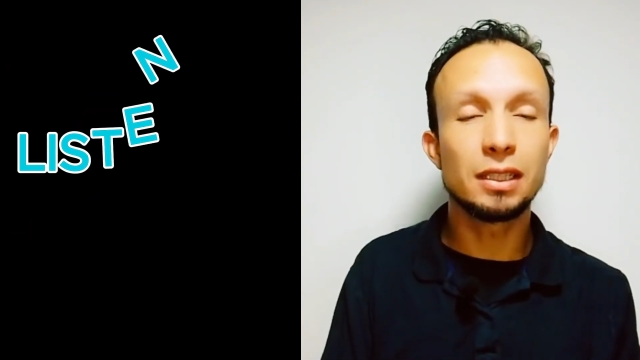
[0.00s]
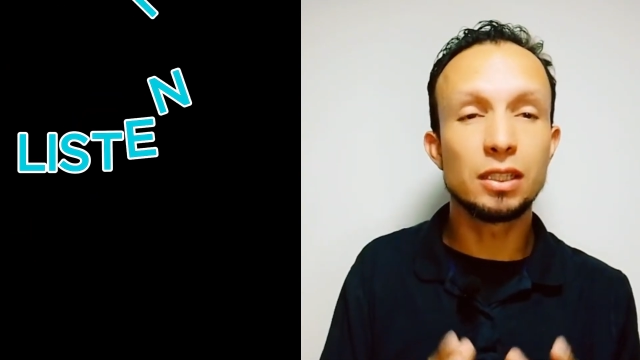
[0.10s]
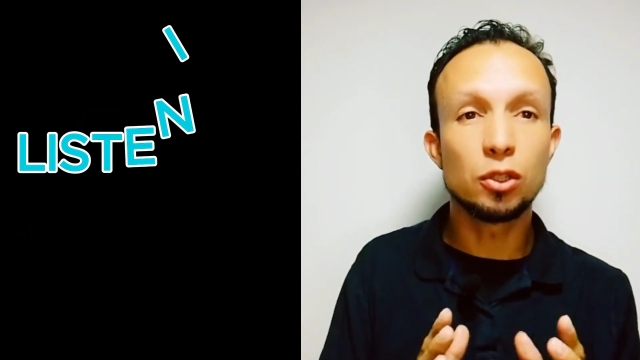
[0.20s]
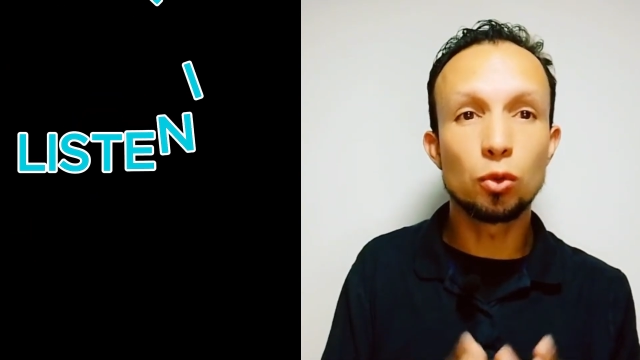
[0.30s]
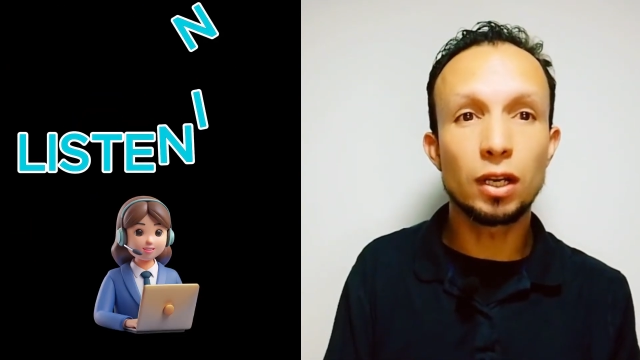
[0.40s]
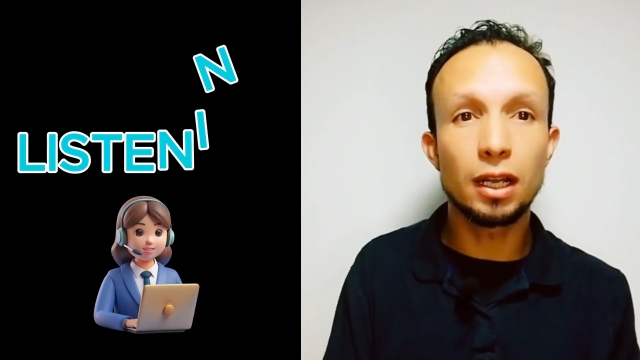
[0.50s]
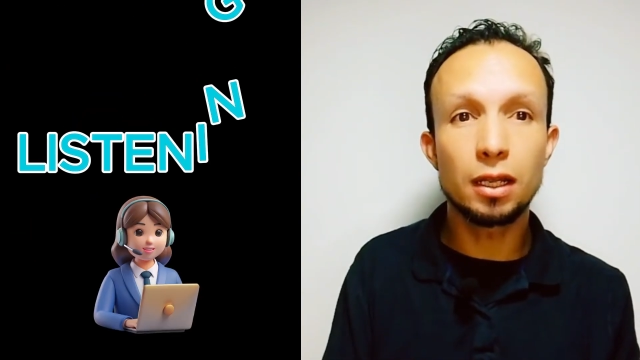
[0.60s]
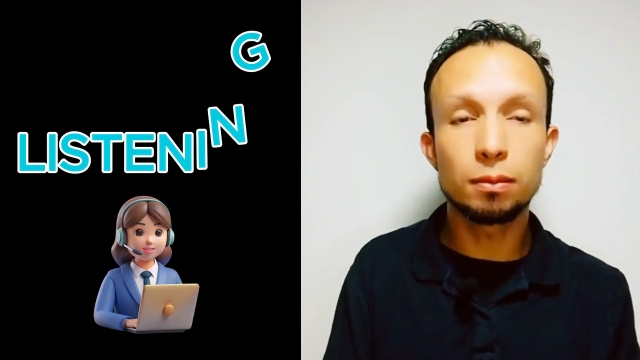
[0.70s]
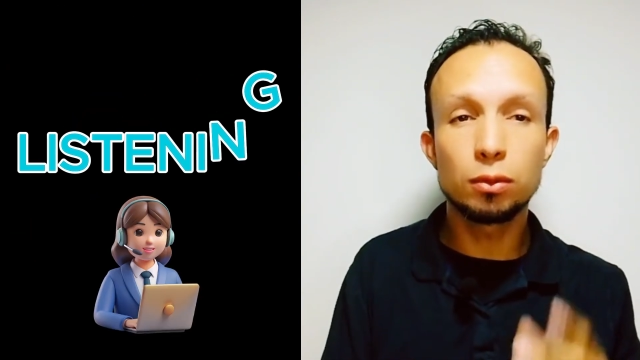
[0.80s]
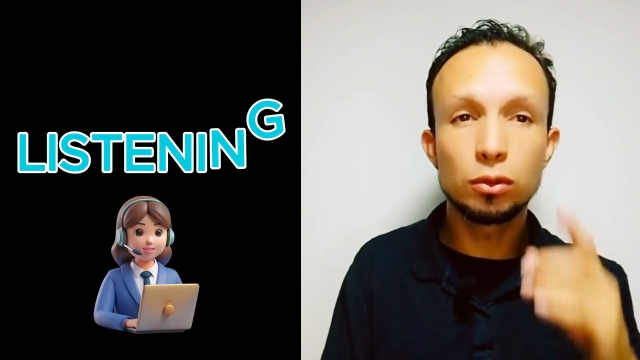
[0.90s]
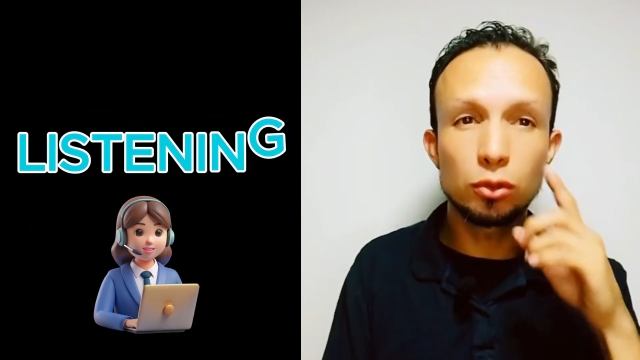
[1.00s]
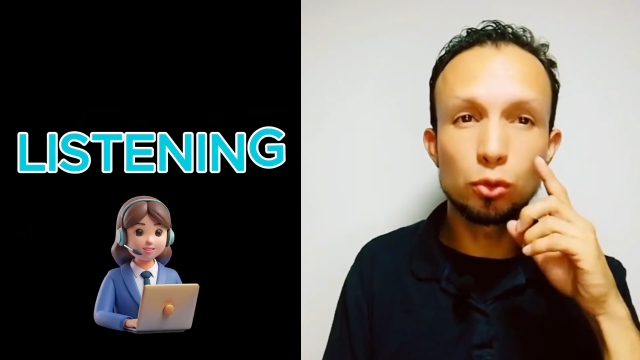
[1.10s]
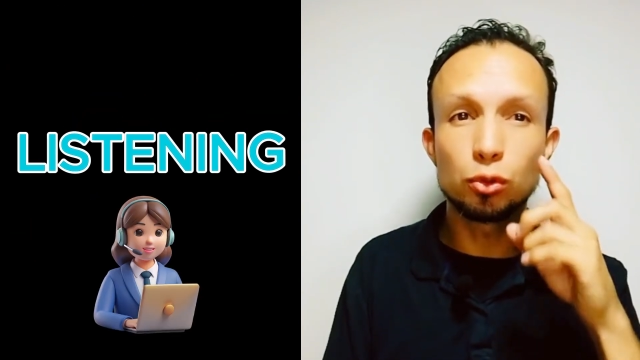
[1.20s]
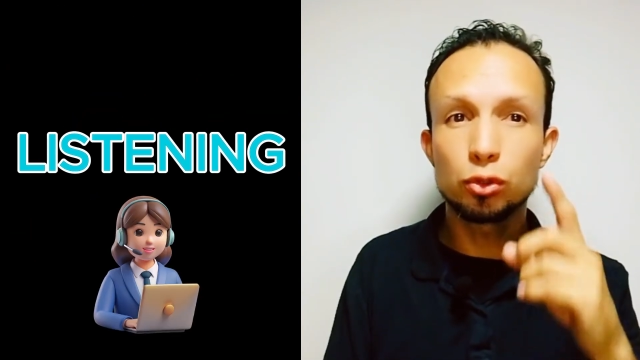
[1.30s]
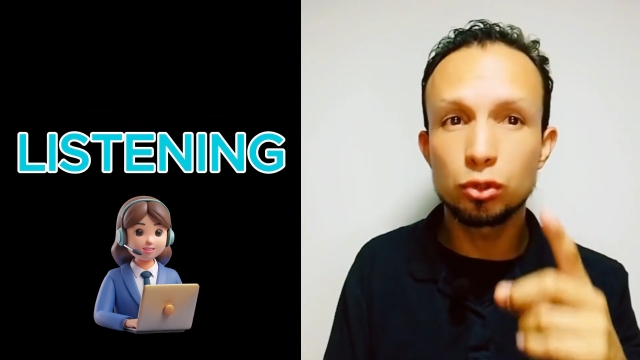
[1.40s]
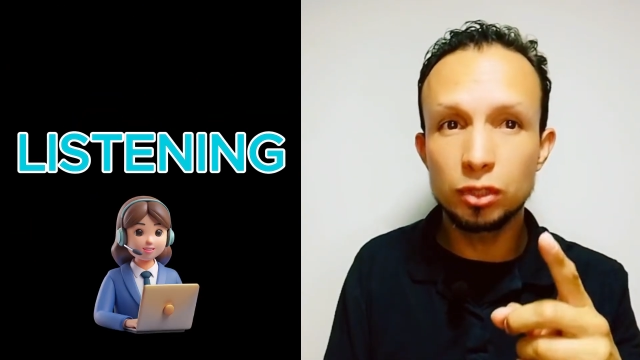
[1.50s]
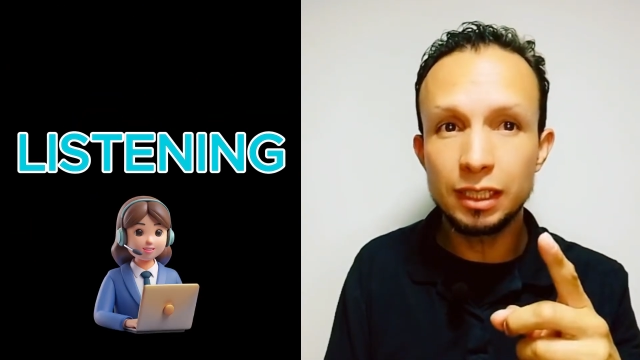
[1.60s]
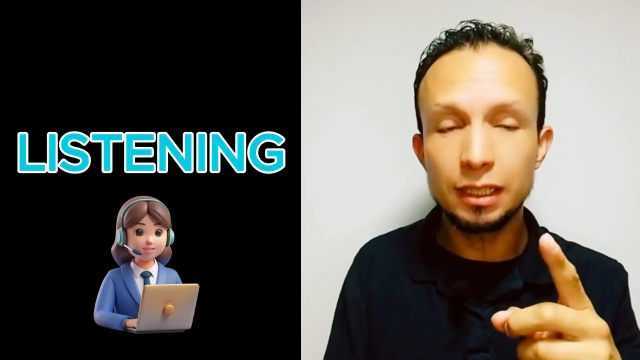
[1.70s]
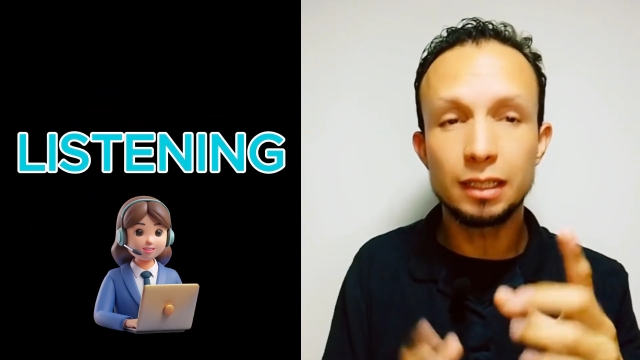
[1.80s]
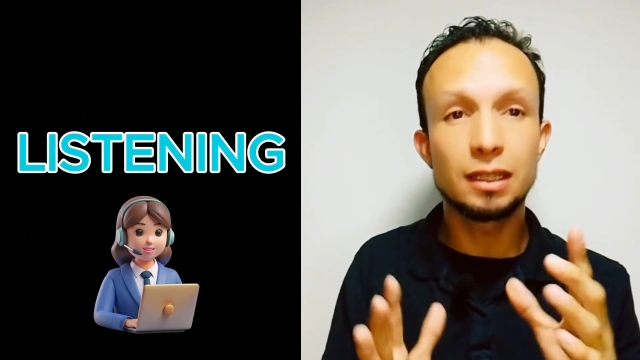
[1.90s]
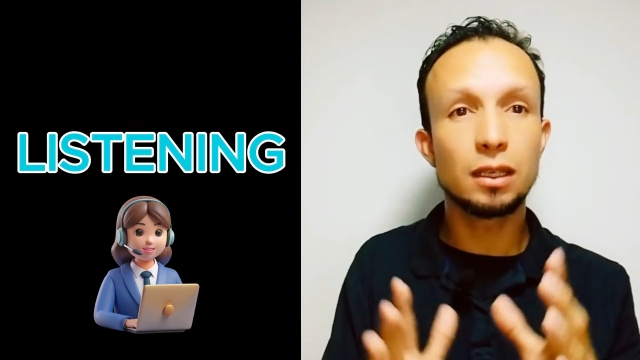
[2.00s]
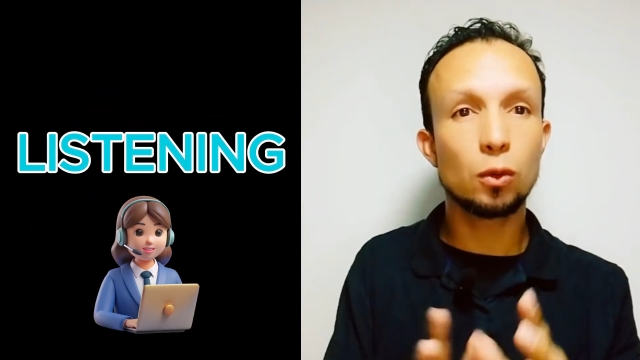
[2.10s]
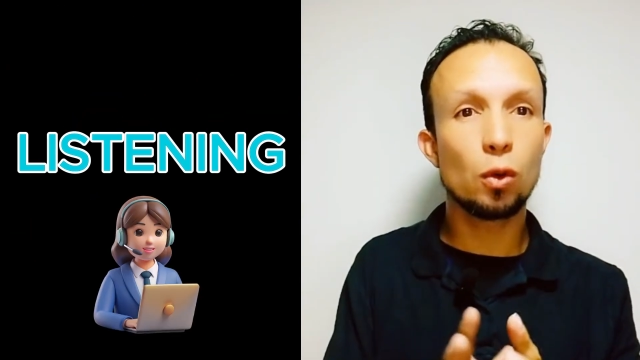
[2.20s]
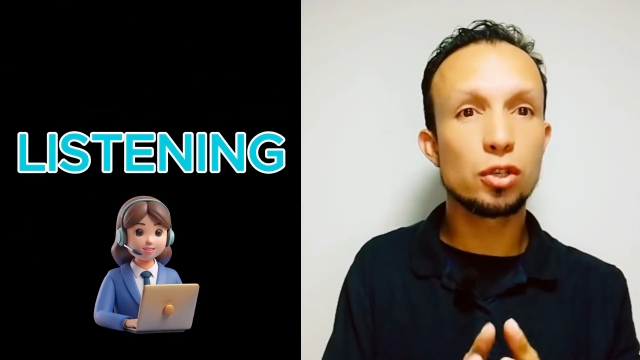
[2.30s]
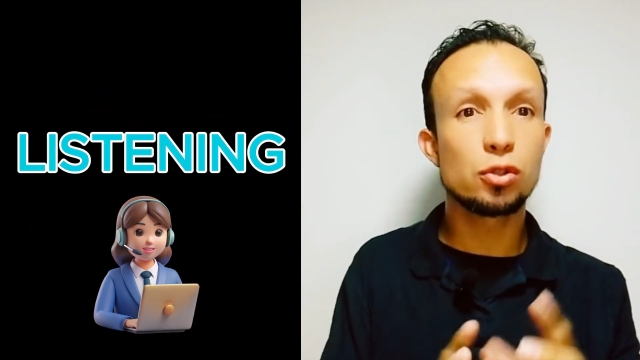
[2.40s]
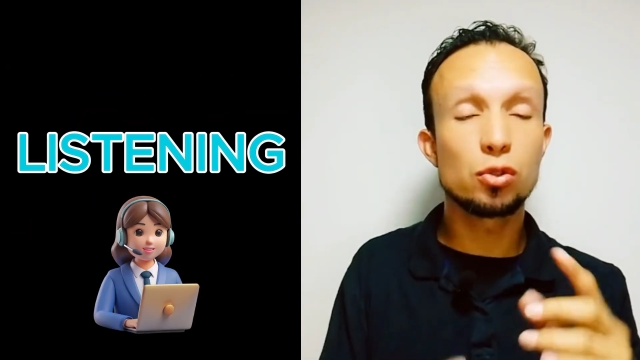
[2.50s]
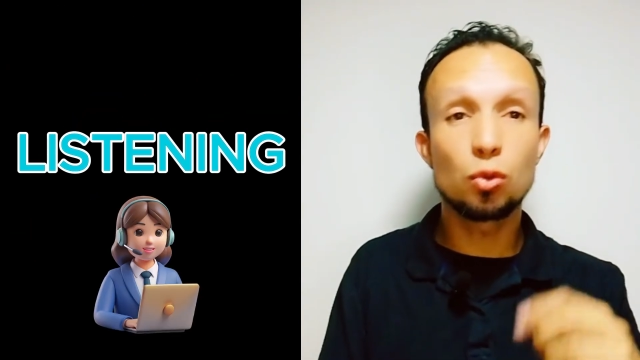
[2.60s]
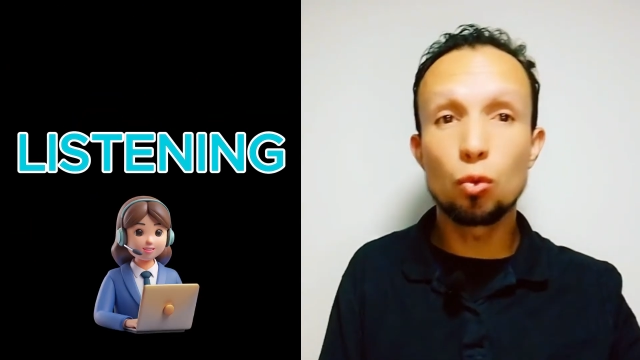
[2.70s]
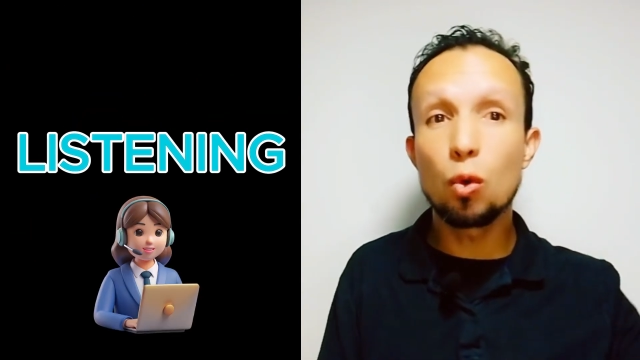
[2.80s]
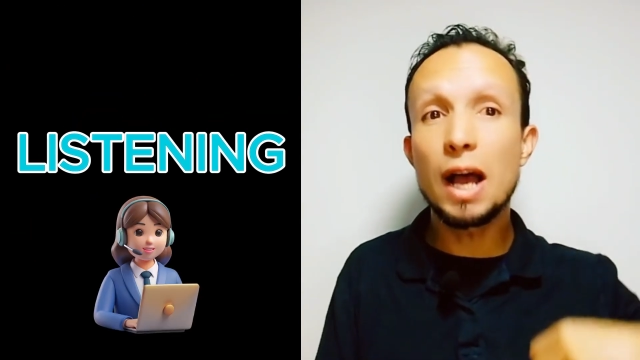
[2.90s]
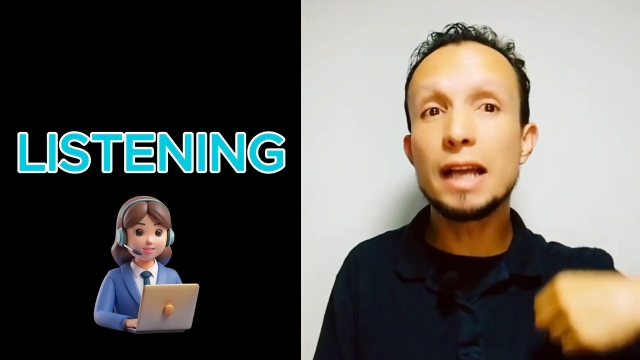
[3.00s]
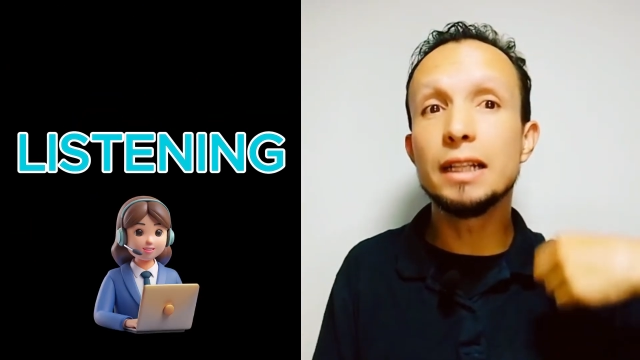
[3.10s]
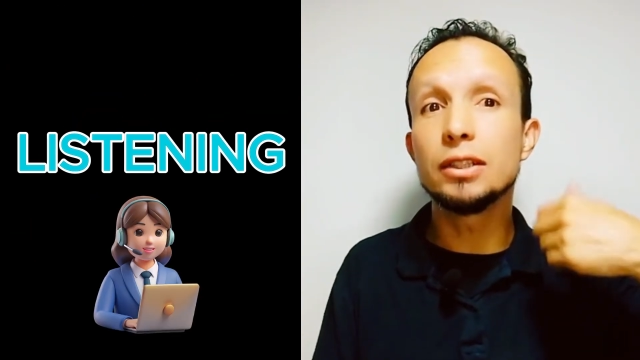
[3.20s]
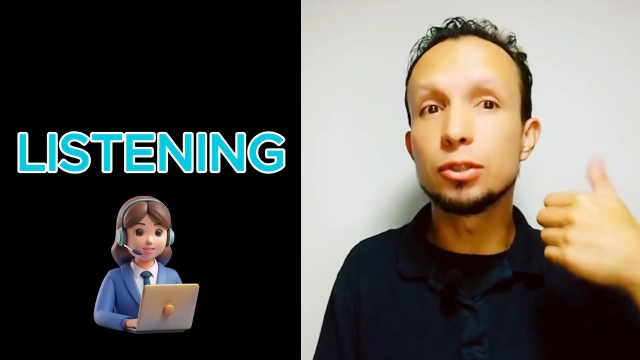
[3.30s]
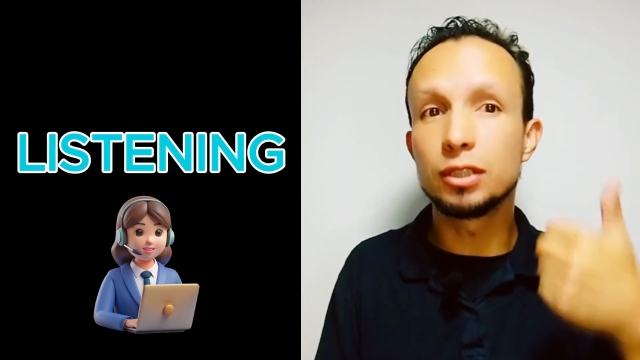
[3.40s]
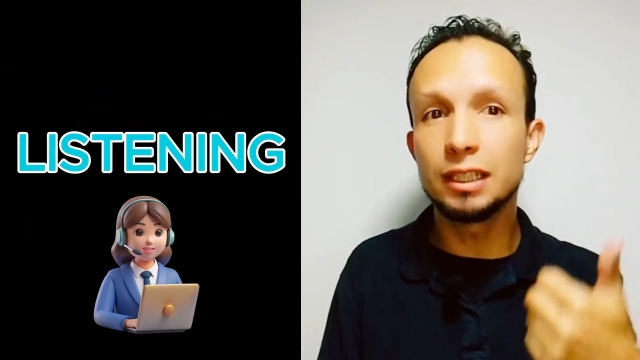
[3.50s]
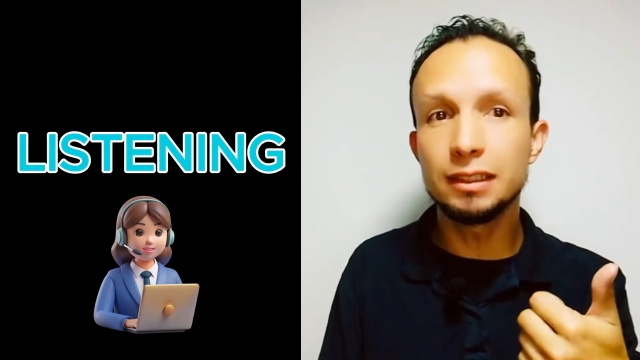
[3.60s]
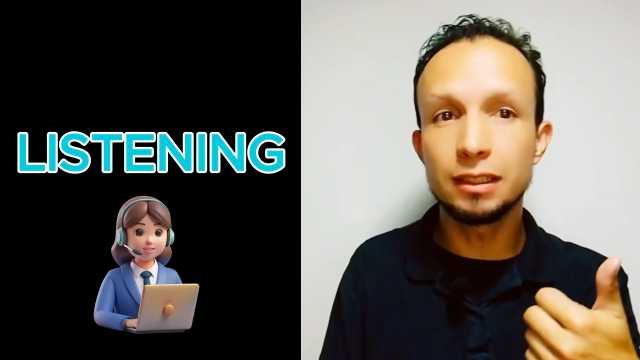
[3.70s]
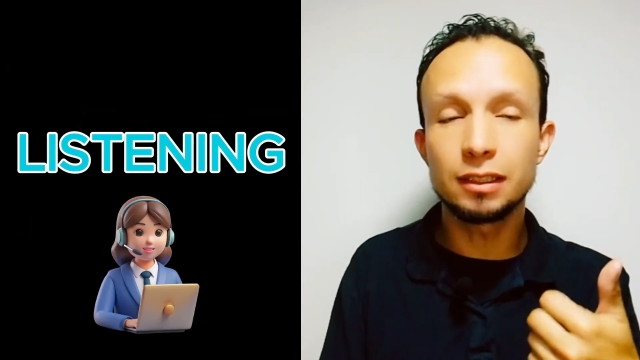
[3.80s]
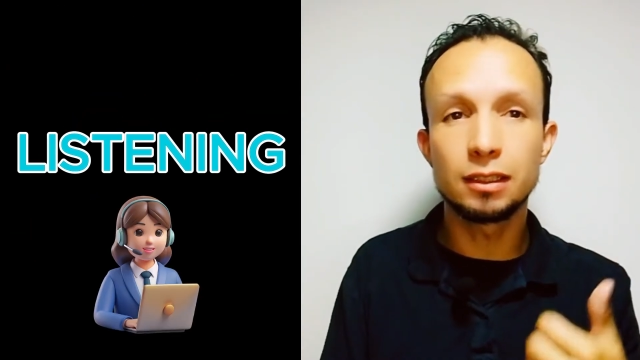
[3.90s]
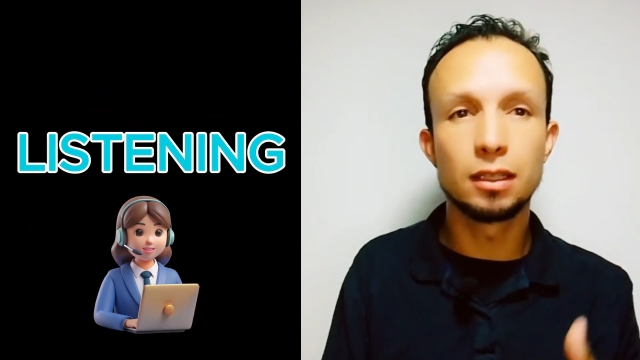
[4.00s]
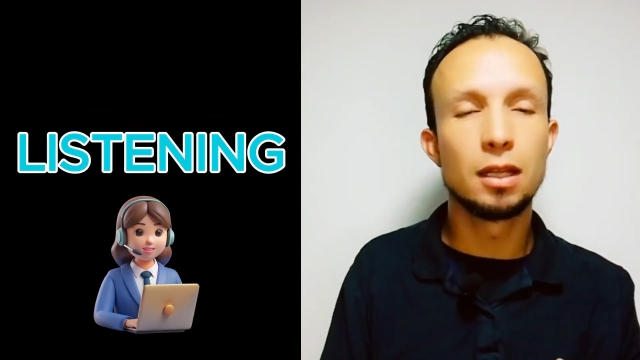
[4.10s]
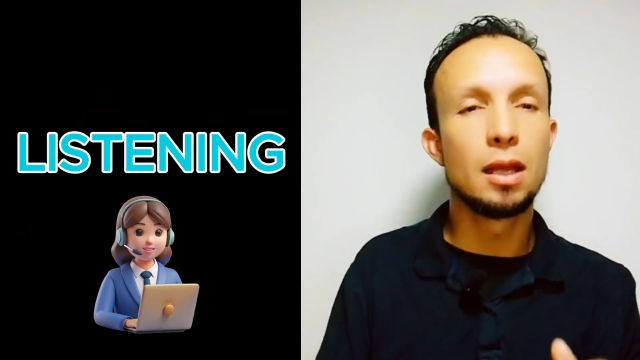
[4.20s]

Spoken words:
you are able to see the questions while you are listening,